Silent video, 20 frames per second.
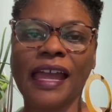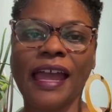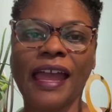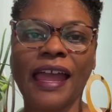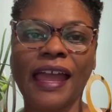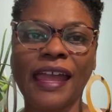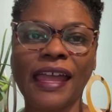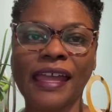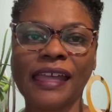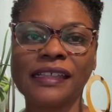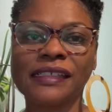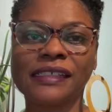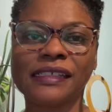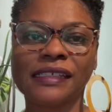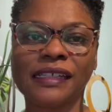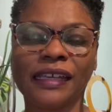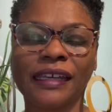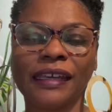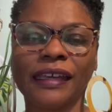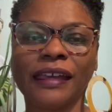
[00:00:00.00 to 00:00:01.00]
and
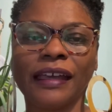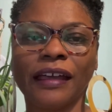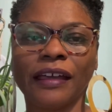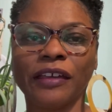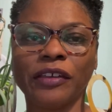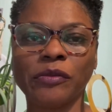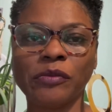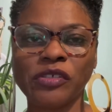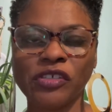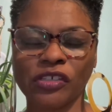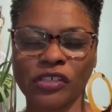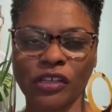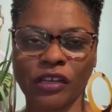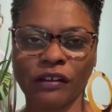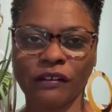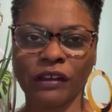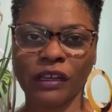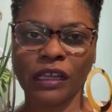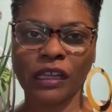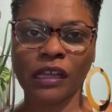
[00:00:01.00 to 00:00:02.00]
today I am
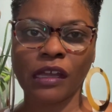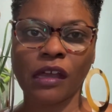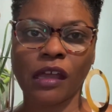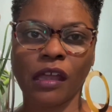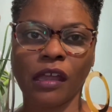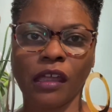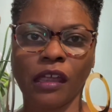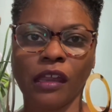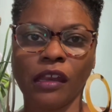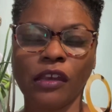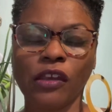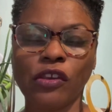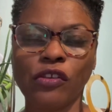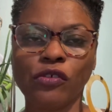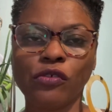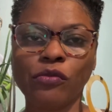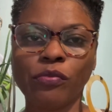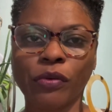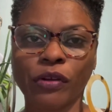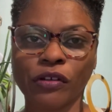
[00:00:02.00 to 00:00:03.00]
sharing a
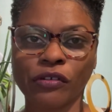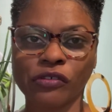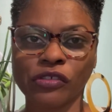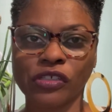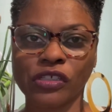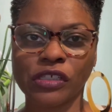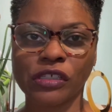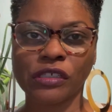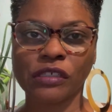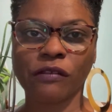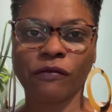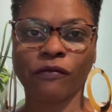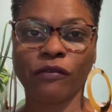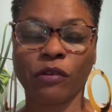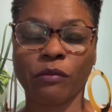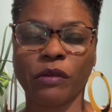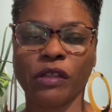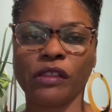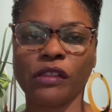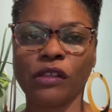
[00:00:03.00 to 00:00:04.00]
new purchase
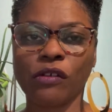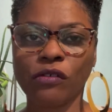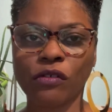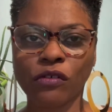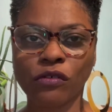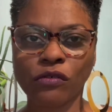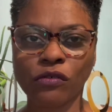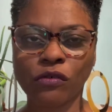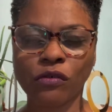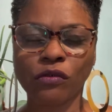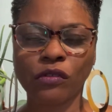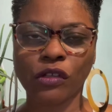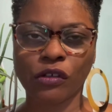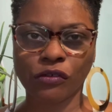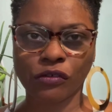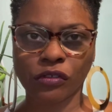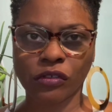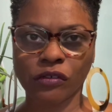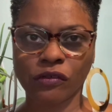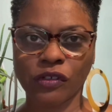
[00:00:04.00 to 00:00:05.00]
from a local
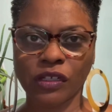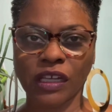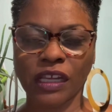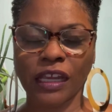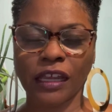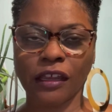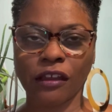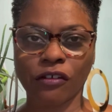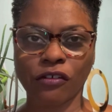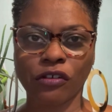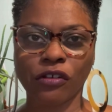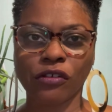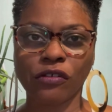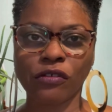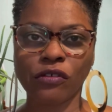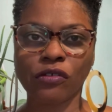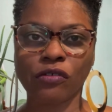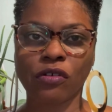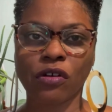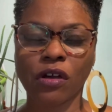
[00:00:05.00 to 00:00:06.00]
nursery here in
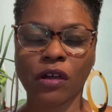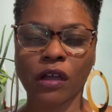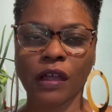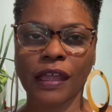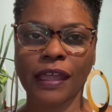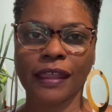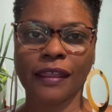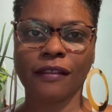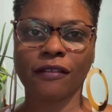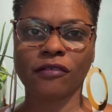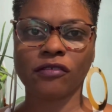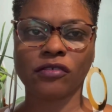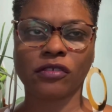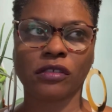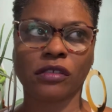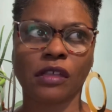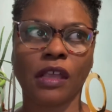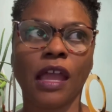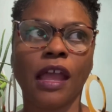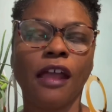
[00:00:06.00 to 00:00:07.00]
New York.
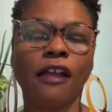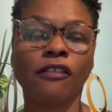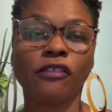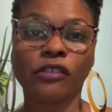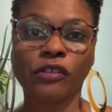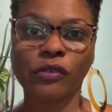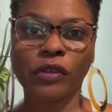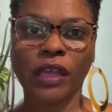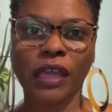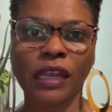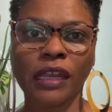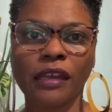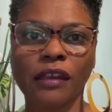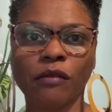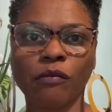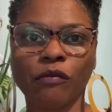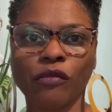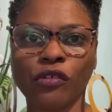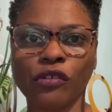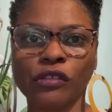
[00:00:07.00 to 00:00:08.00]
It's located
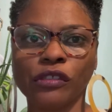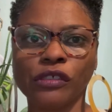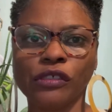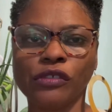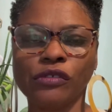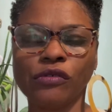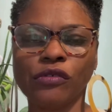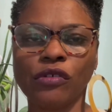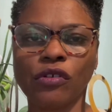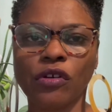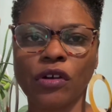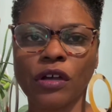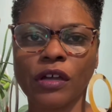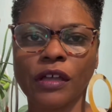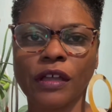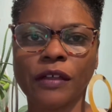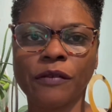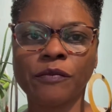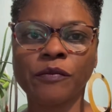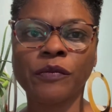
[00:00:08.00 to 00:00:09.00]
in Brooklyn, New York.
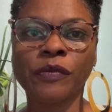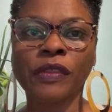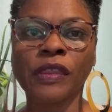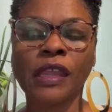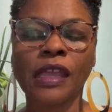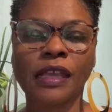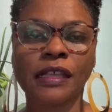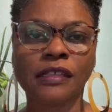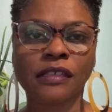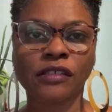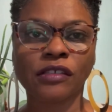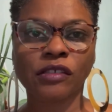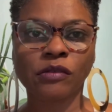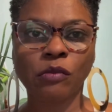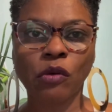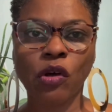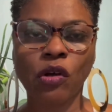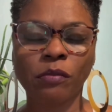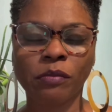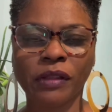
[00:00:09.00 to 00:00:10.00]
It's a
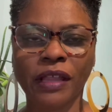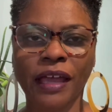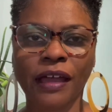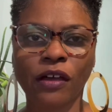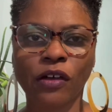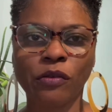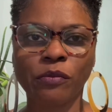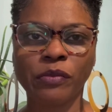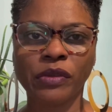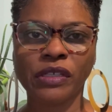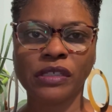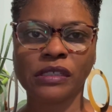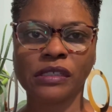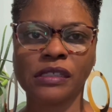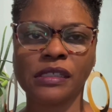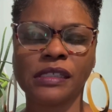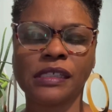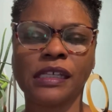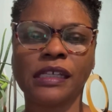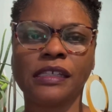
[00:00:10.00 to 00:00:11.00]
small Black-owned
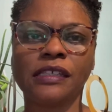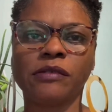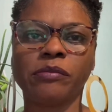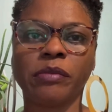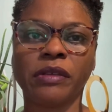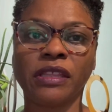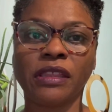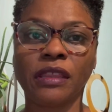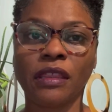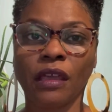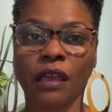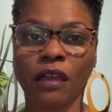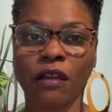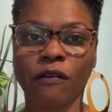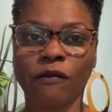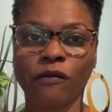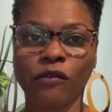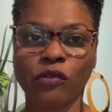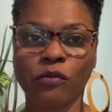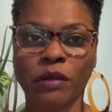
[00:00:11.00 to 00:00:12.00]
business. He's been there
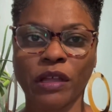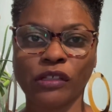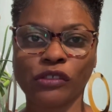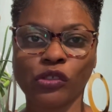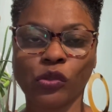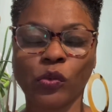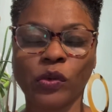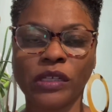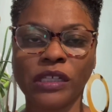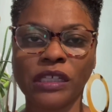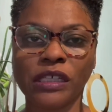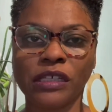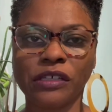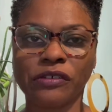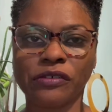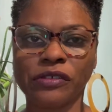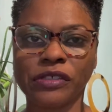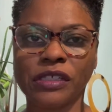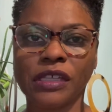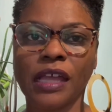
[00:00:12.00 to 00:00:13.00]
for about 20
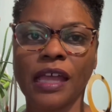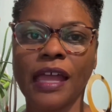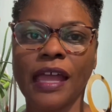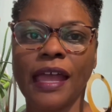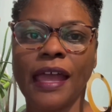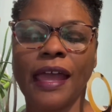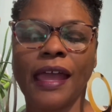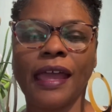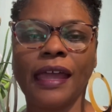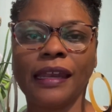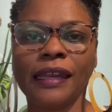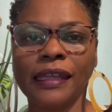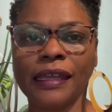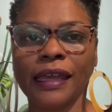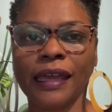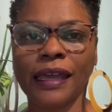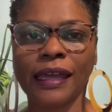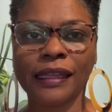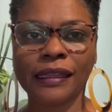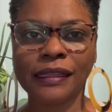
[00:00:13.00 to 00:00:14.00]
years, and he
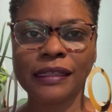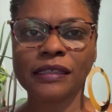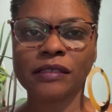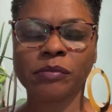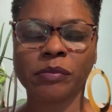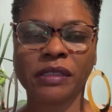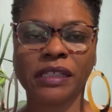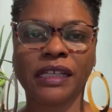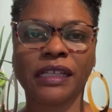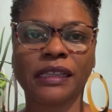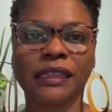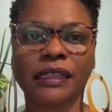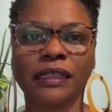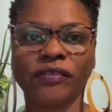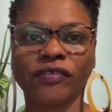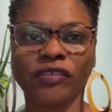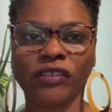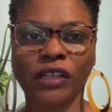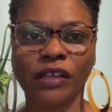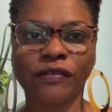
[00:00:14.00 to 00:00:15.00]
had this plant that
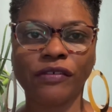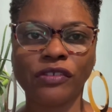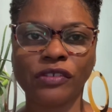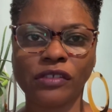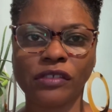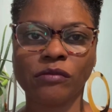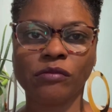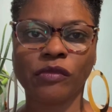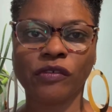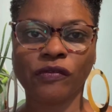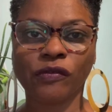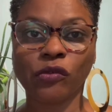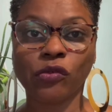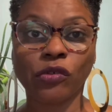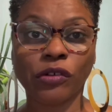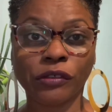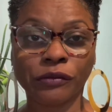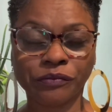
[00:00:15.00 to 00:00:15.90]
I've never seen before.